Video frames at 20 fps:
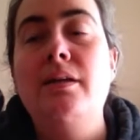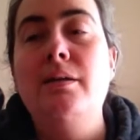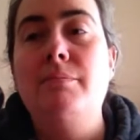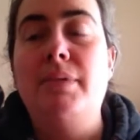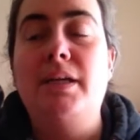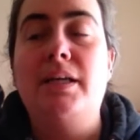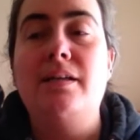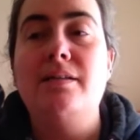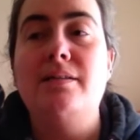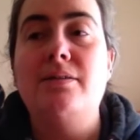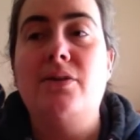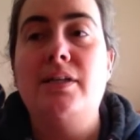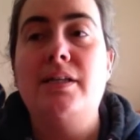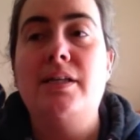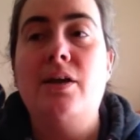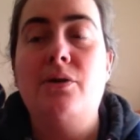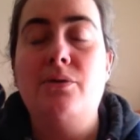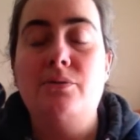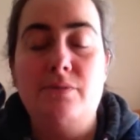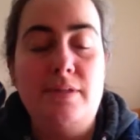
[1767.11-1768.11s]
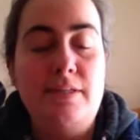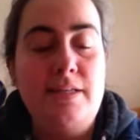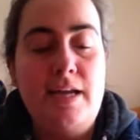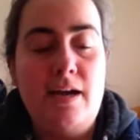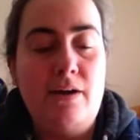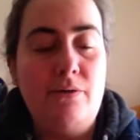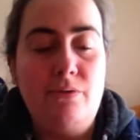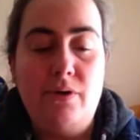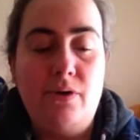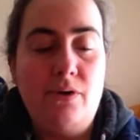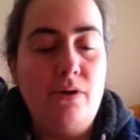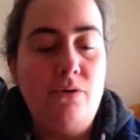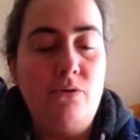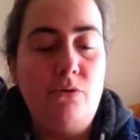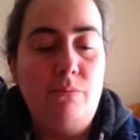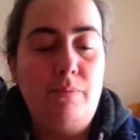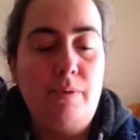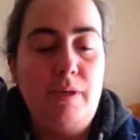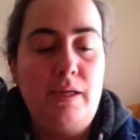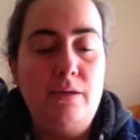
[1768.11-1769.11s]
because I know now that I
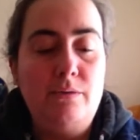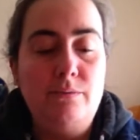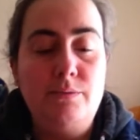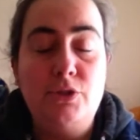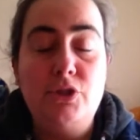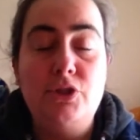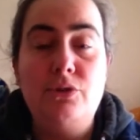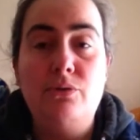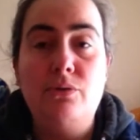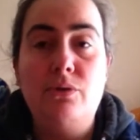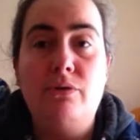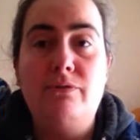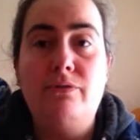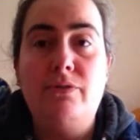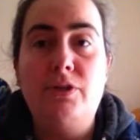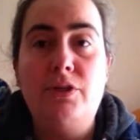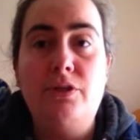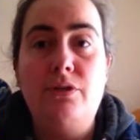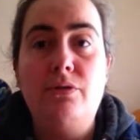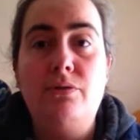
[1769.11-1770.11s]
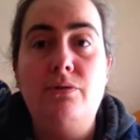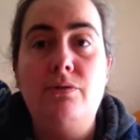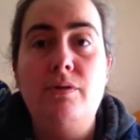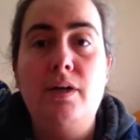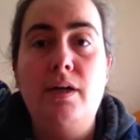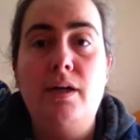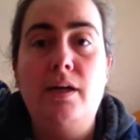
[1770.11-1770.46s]
will be able to offer you